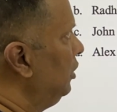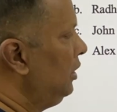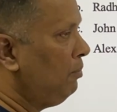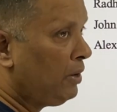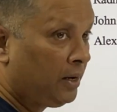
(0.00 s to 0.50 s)
in
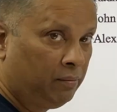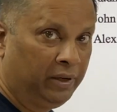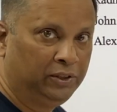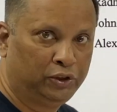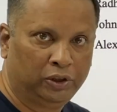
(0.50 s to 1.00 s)
a park
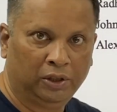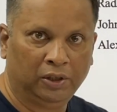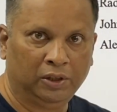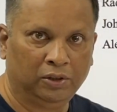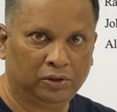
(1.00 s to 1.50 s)
bench.
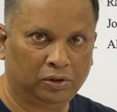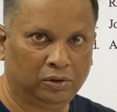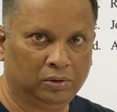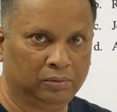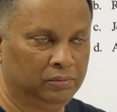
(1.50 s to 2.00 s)

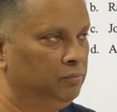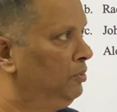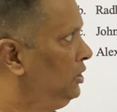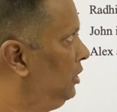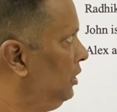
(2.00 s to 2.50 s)
So
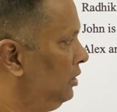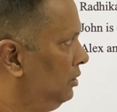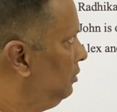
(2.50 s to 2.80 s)
basically